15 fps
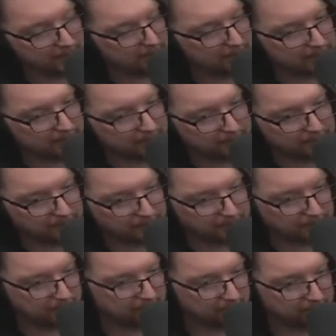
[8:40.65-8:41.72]

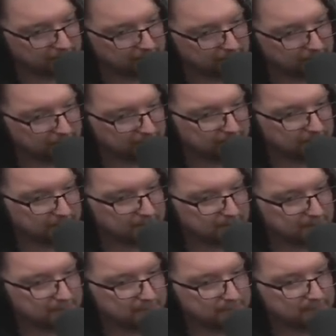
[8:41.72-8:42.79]

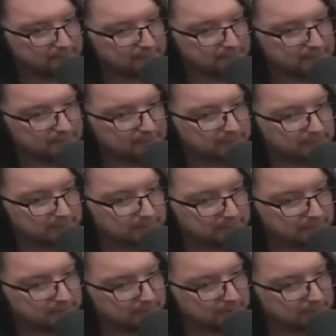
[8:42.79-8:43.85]

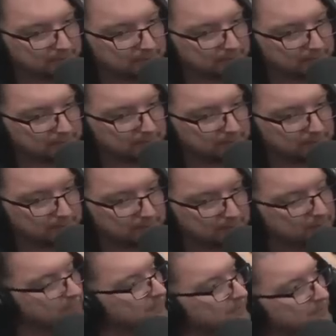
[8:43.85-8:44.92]
This person isn't speaking.